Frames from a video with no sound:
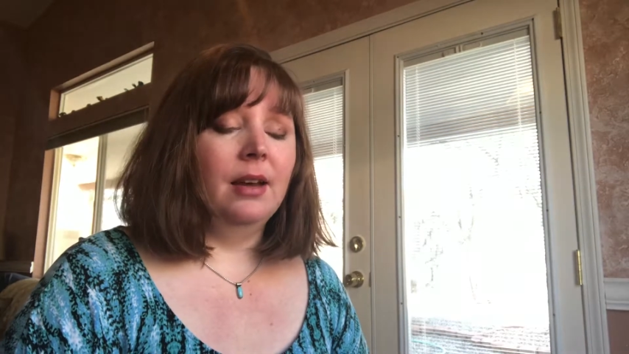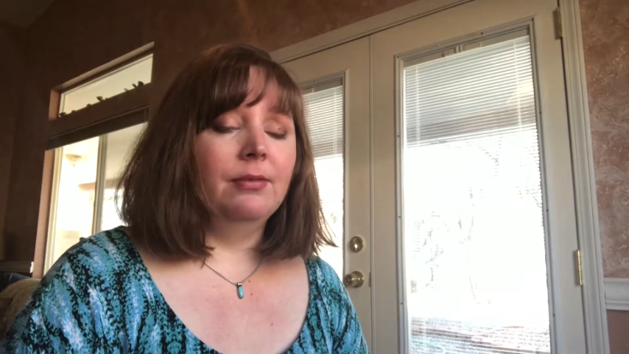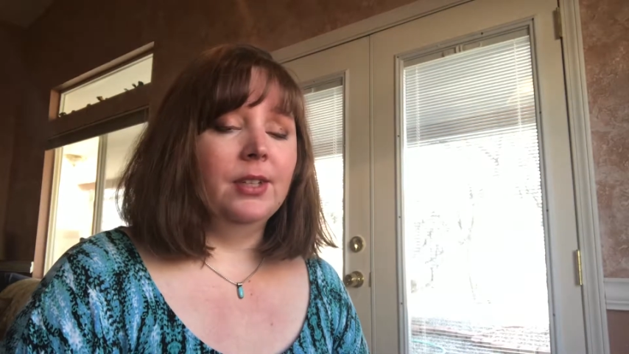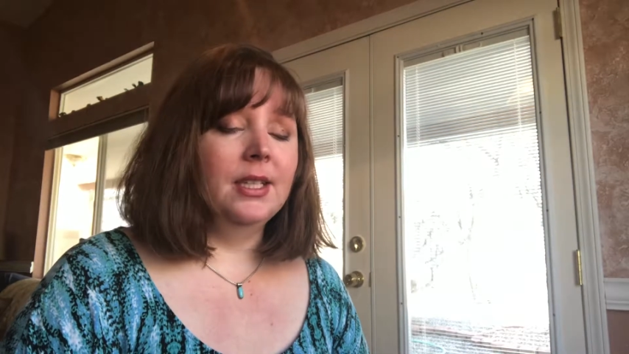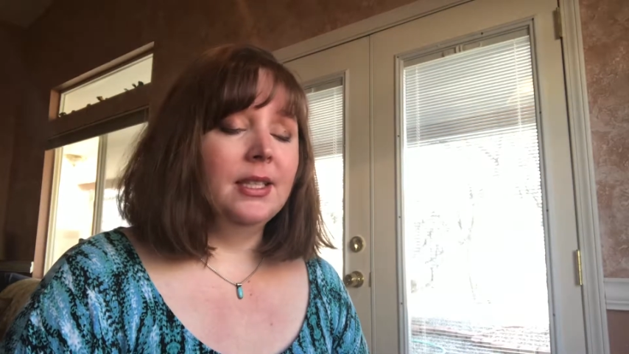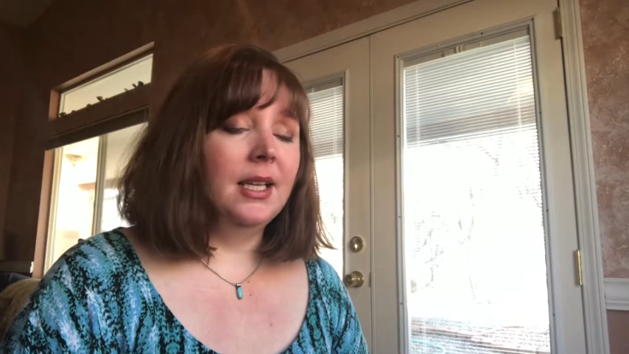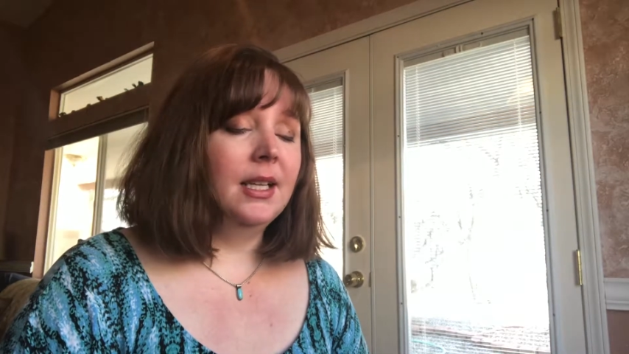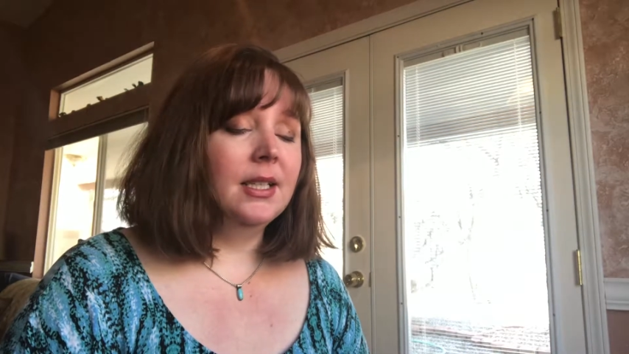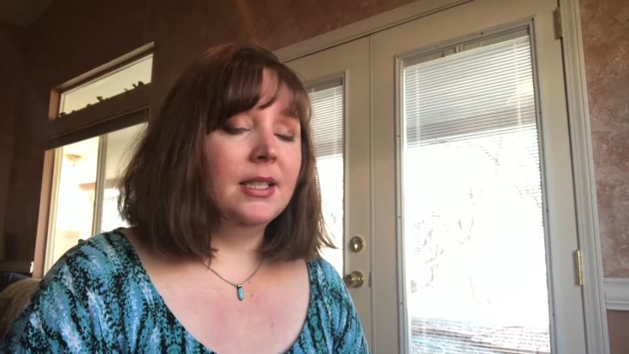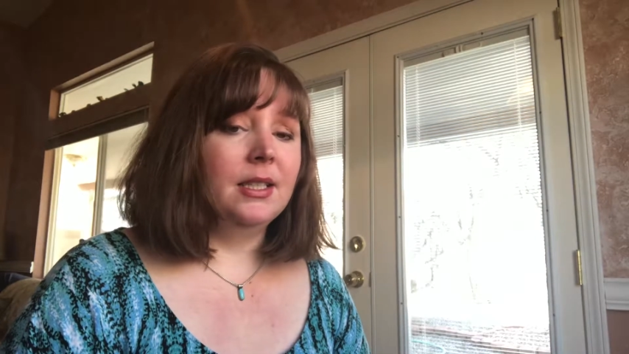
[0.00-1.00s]
every
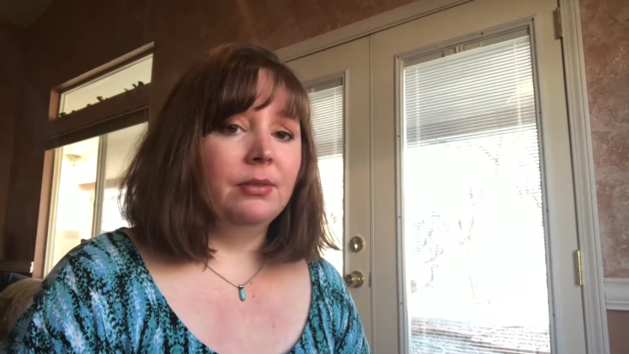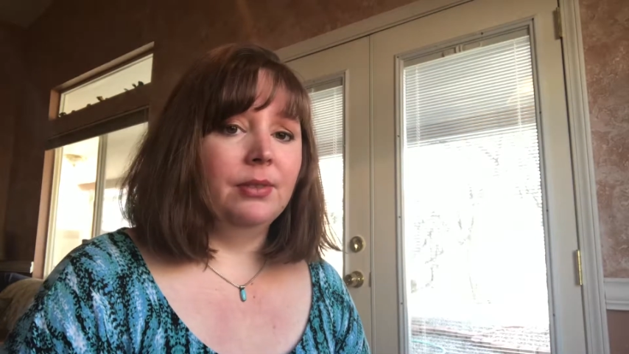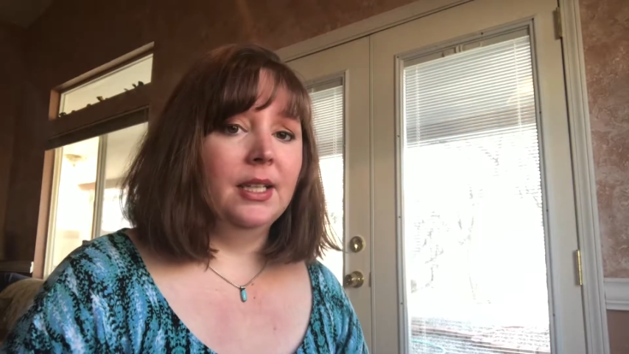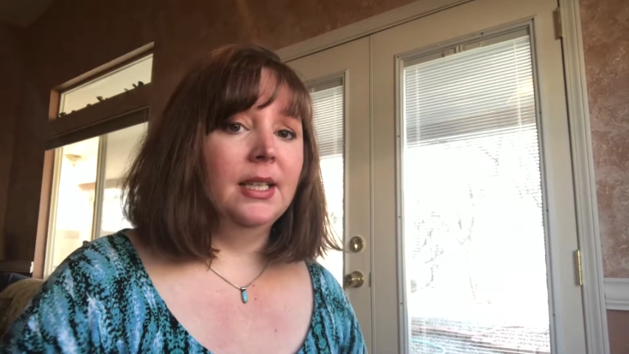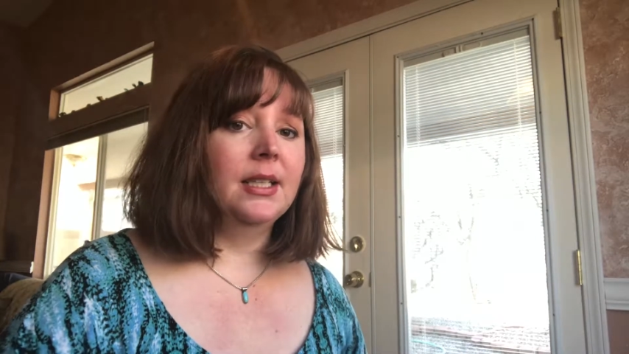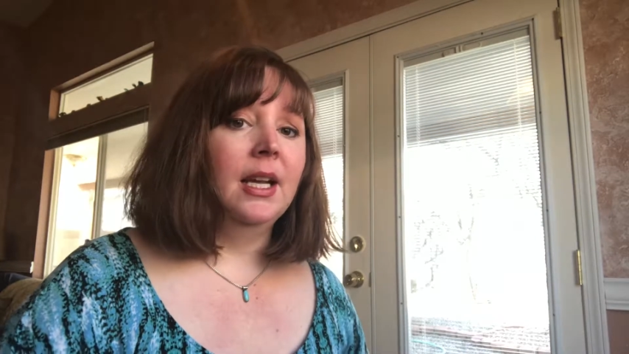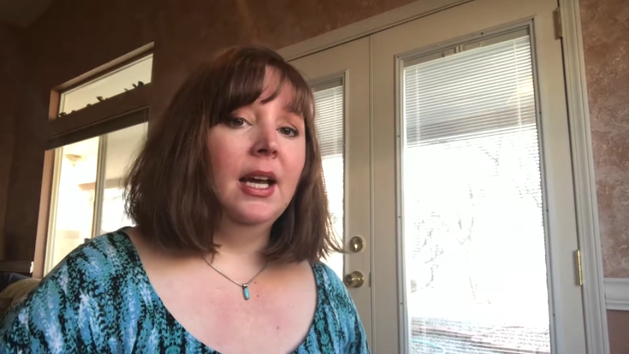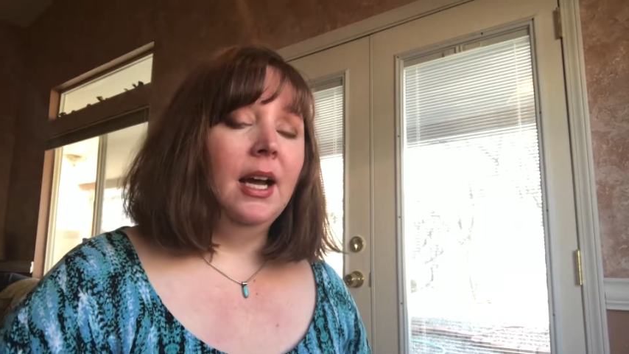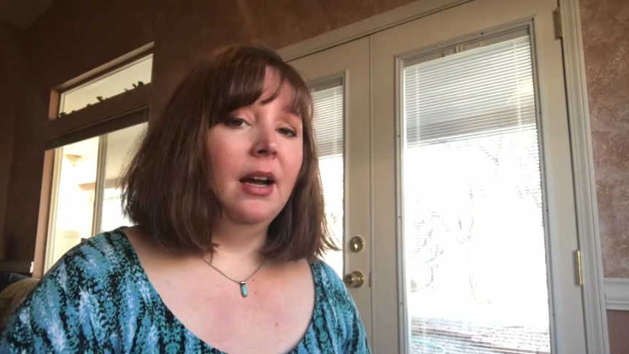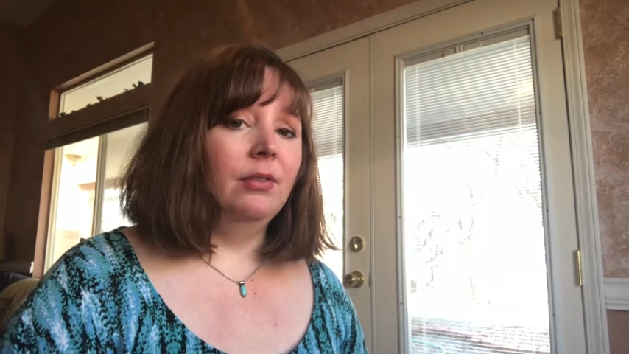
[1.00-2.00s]
state is different.
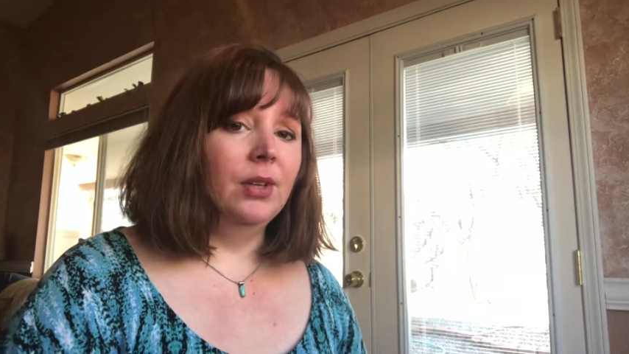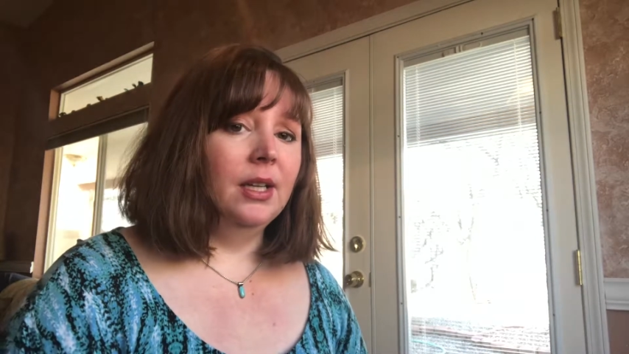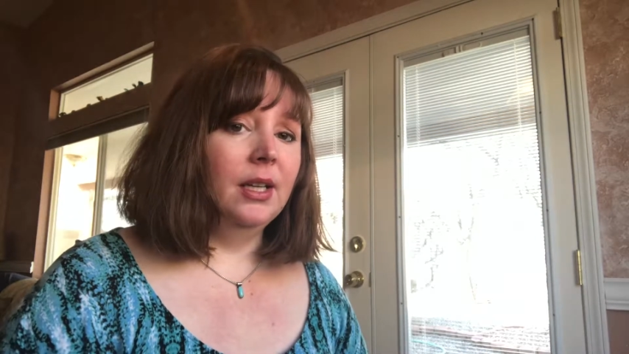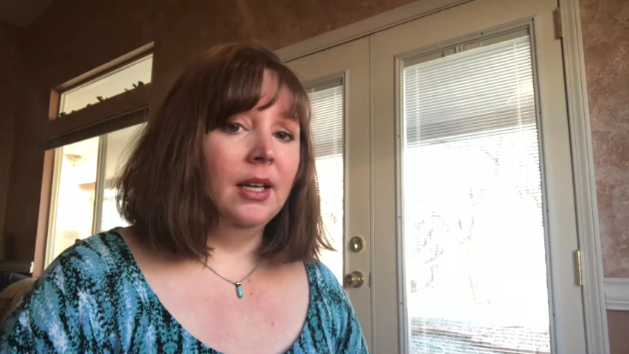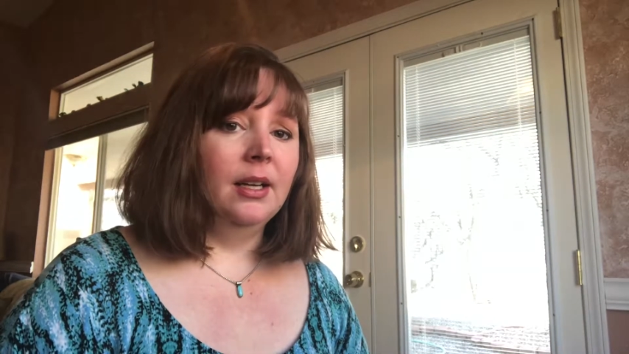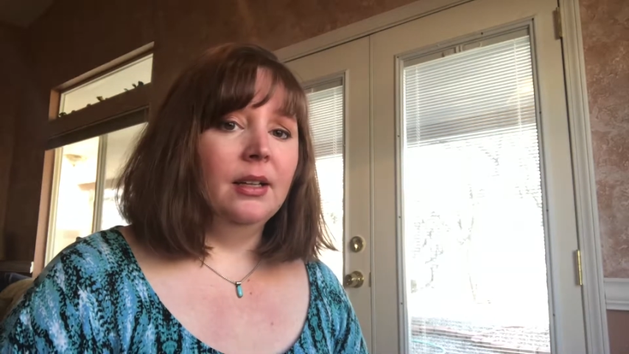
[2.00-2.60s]
Every